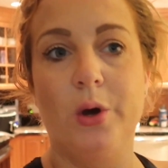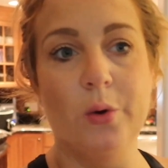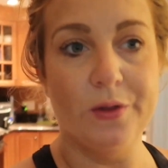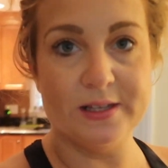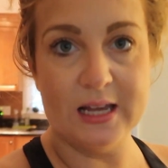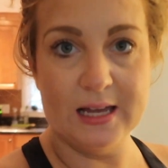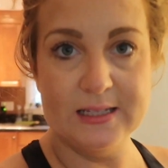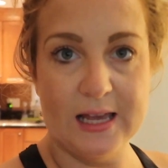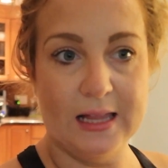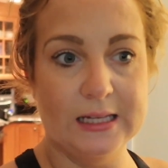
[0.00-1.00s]
with a side
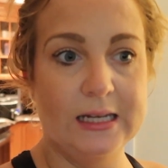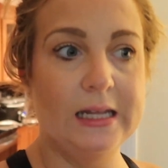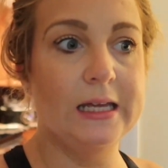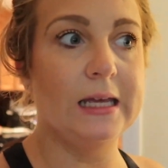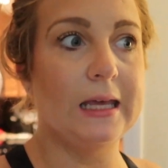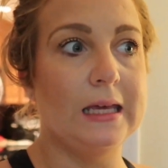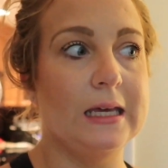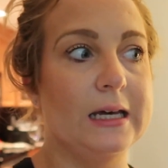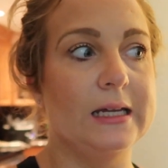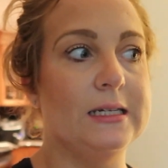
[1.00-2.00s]
salad,
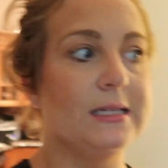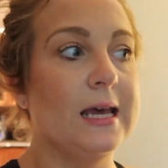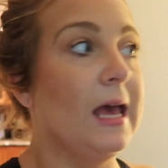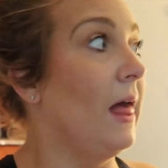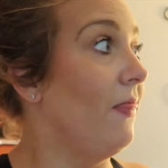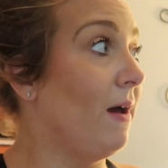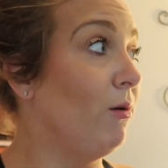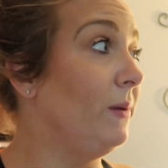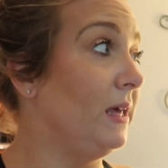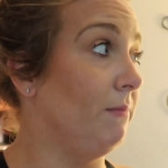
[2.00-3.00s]
and that
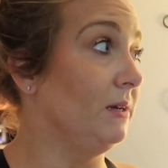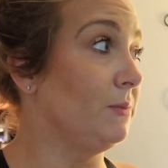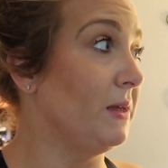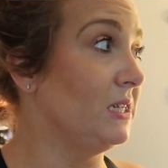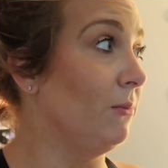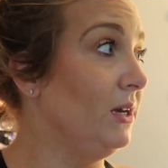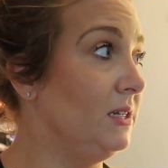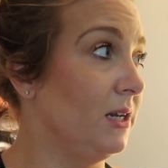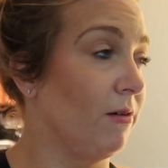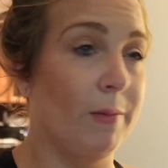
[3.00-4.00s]
will be it, because by the time we
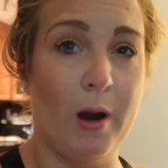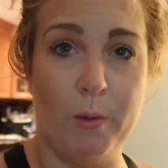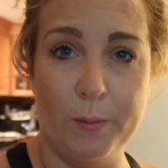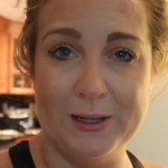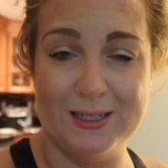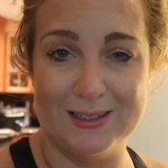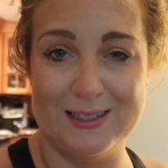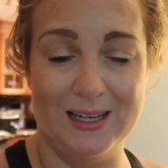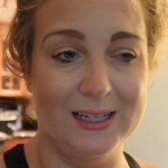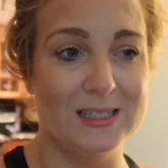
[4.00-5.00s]
eat dinner, it probably won't be till
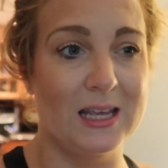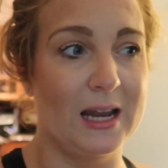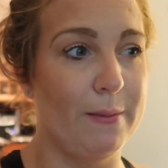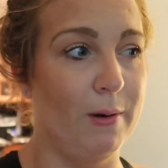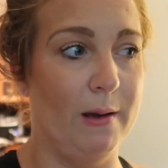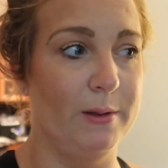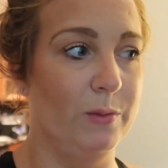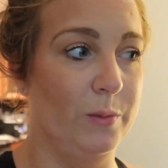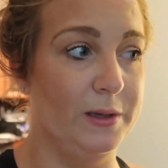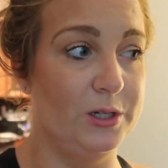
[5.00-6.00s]
6, and I probably
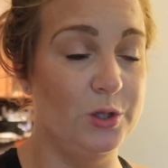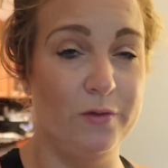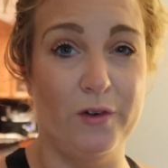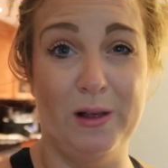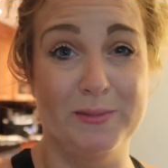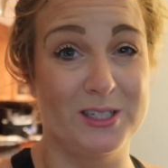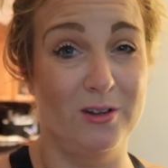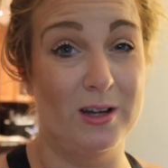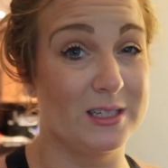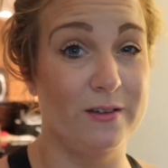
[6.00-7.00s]
will be too full. I'm still
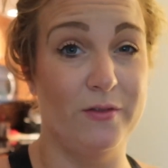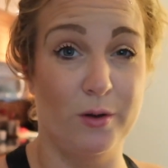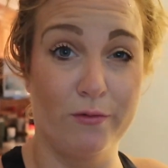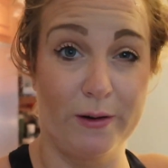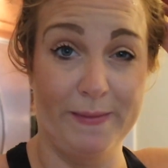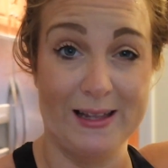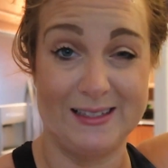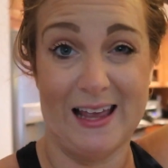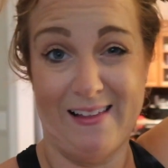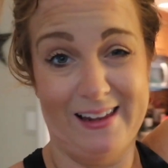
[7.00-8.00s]
honestly full from that
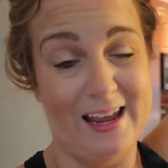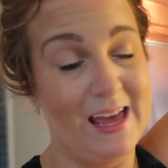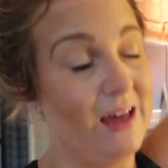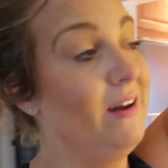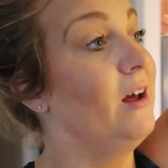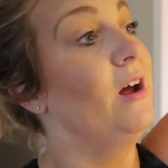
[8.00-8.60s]
salad I had